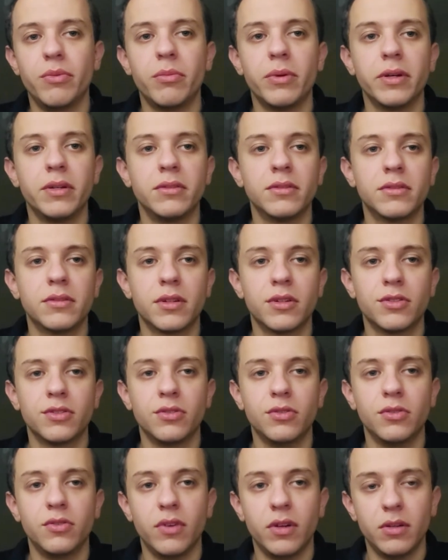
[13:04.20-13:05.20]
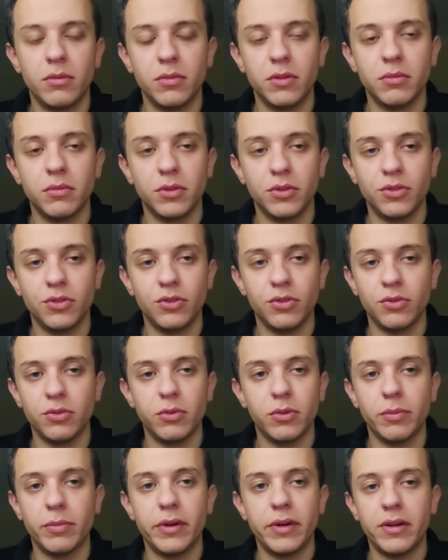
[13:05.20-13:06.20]
my international development modules, we
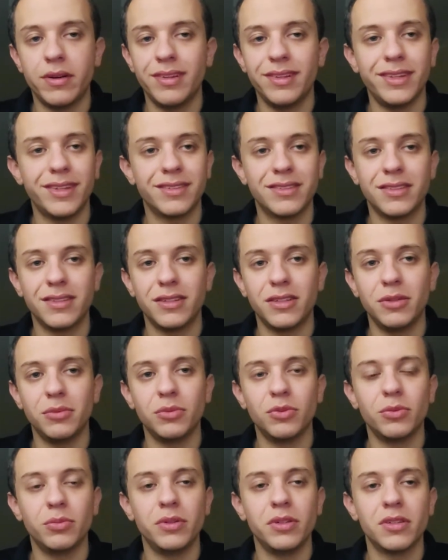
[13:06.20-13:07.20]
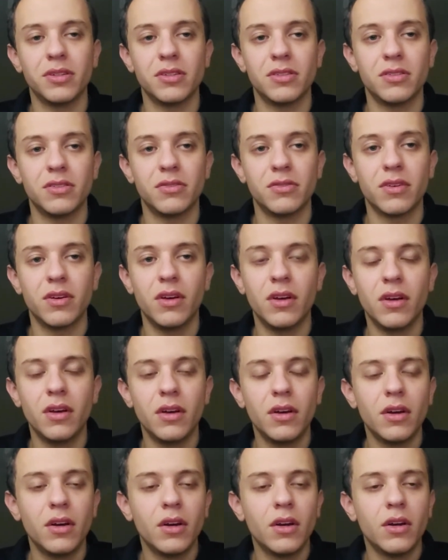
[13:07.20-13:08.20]
were barely getting any more because of
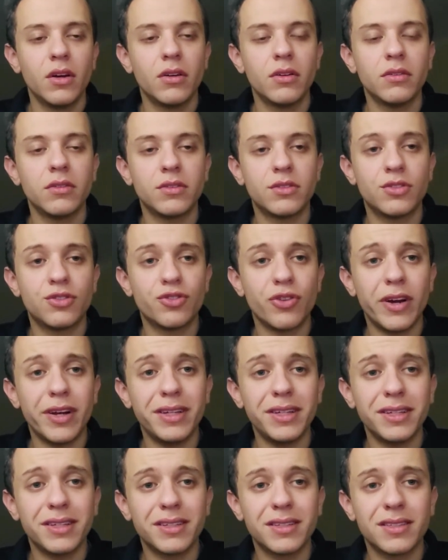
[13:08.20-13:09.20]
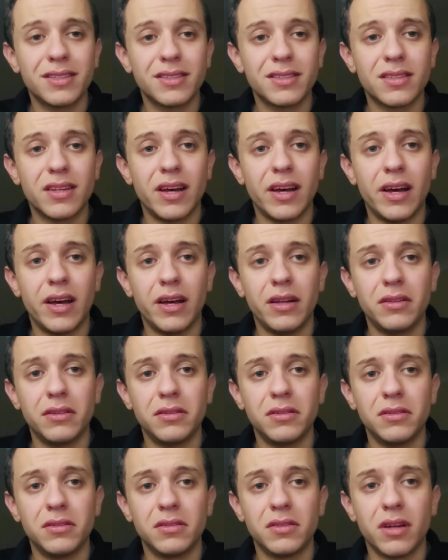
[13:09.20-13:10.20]
strikes.
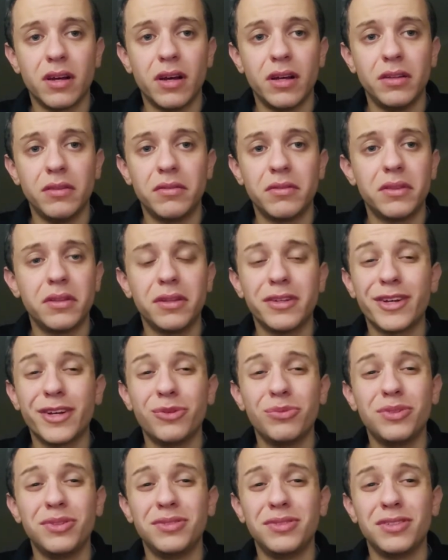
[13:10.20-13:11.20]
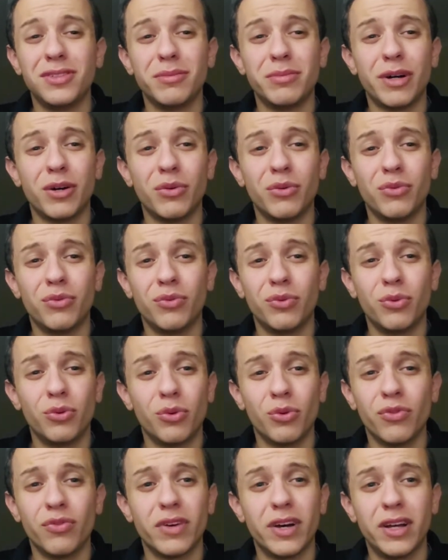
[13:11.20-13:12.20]
And I think I only did about four
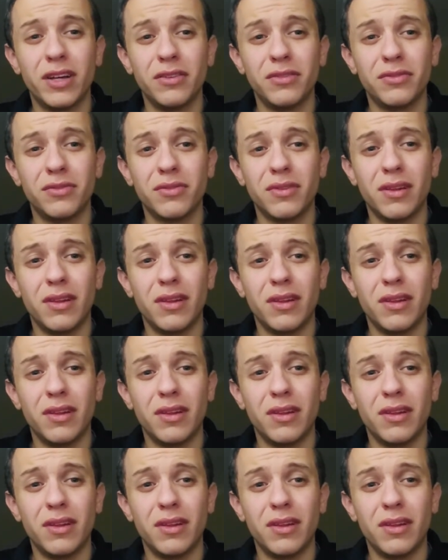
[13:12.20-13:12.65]
or five